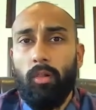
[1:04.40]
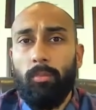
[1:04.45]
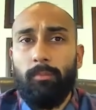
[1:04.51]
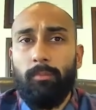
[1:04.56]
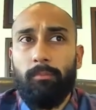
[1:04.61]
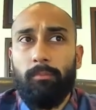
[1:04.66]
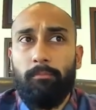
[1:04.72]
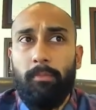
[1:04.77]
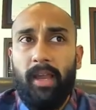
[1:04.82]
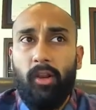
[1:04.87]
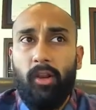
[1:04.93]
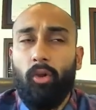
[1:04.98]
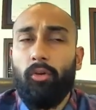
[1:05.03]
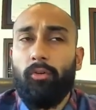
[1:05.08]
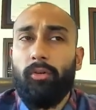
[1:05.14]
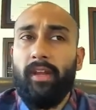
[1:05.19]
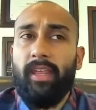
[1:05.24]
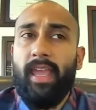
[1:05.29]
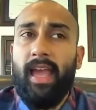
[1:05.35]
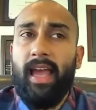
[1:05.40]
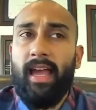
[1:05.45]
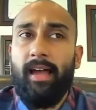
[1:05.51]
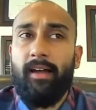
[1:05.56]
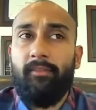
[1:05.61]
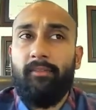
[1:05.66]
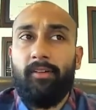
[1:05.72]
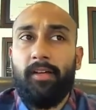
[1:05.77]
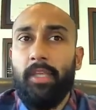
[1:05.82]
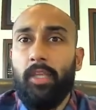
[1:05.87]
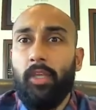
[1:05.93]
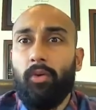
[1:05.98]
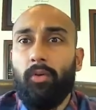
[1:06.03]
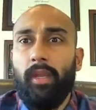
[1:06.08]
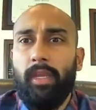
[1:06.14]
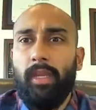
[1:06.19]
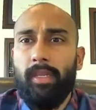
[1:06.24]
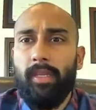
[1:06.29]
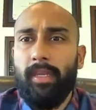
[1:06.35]
all might already have
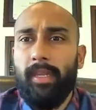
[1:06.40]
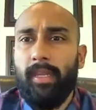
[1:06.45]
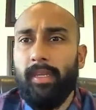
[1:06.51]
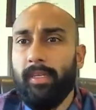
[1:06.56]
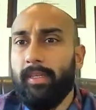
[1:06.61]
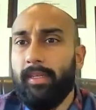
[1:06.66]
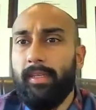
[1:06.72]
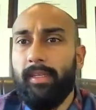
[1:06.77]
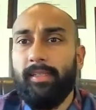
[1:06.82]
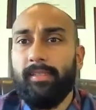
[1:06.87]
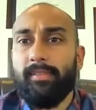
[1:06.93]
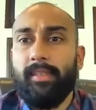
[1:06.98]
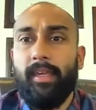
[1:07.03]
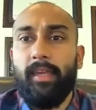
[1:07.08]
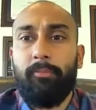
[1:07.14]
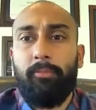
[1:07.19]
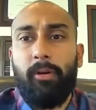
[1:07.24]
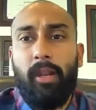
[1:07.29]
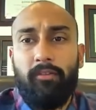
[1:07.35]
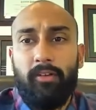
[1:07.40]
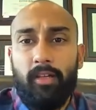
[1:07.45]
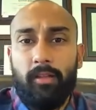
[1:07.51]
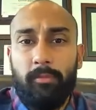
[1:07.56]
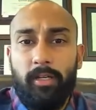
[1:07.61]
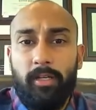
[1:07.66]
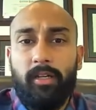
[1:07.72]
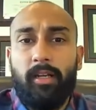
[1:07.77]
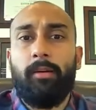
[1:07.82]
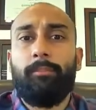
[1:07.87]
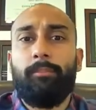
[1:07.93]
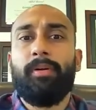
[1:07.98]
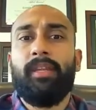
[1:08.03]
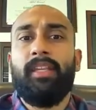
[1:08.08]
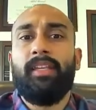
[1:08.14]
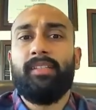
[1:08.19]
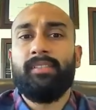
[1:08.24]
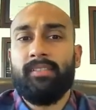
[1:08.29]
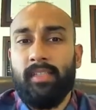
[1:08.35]
Indian entities like private limited
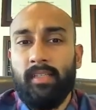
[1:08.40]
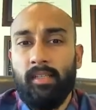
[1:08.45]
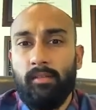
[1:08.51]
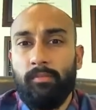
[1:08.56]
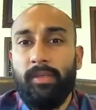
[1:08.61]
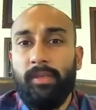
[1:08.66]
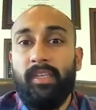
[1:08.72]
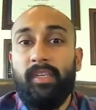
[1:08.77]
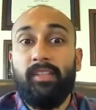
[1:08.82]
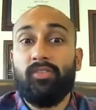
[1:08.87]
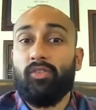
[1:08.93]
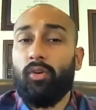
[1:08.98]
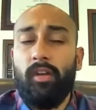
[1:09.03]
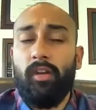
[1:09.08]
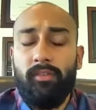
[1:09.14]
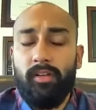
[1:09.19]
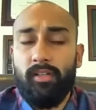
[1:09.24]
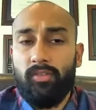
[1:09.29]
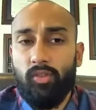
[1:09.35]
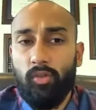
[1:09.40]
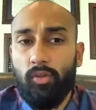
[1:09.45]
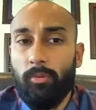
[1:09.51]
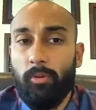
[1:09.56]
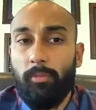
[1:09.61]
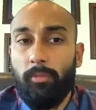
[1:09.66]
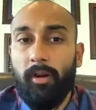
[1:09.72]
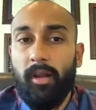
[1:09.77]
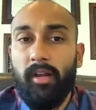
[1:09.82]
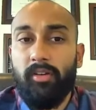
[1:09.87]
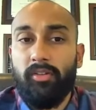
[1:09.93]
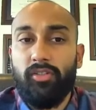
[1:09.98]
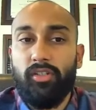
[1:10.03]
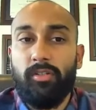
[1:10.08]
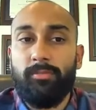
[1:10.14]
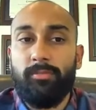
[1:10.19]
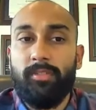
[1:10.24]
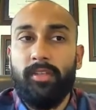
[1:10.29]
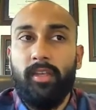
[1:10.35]
companies, LLPs, or even sole
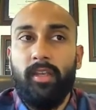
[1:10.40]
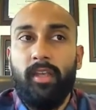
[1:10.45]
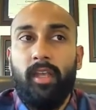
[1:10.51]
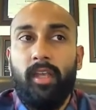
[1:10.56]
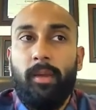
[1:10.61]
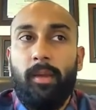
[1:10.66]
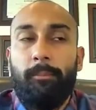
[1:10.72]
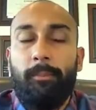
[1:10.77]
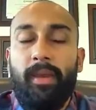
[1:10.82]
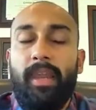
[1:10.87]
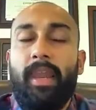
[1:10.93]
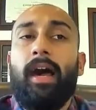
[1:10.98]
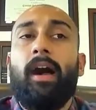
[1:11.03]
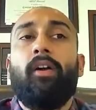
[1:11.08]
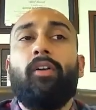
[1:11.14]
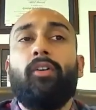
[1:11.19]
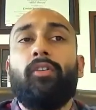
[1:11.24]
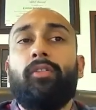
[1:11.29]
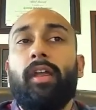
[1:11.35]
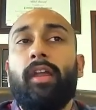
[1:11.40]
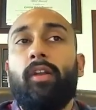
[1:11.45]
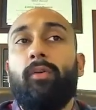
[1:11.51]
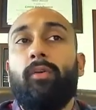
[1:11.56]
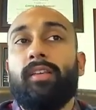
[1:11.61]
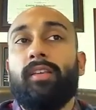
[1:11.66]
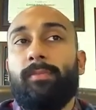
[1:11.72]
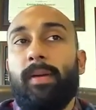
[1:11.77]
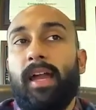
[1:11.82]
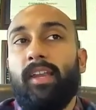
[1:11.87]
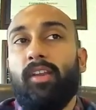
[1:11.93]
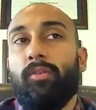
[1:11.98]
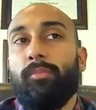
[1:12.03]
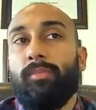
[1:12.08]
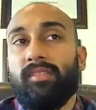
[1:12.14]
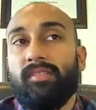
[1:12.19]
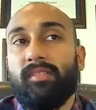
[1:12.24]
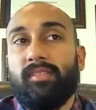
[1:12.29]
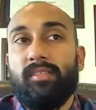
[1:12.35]
proprietorships, but now you're trying to expand your
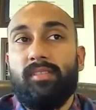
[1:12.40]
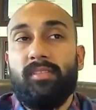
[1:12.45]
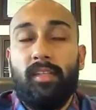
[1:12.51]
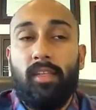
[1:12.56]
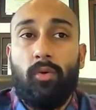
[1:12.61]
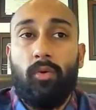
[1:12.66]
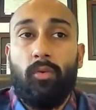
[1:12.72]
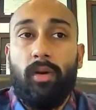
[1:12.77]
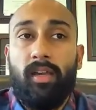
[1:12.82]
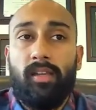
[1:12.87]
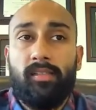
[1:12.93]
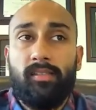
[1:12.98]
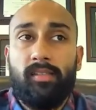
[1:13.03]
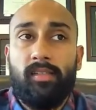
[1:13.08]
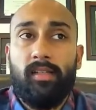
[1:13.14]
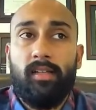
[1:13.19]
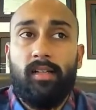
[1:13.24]
business in the US.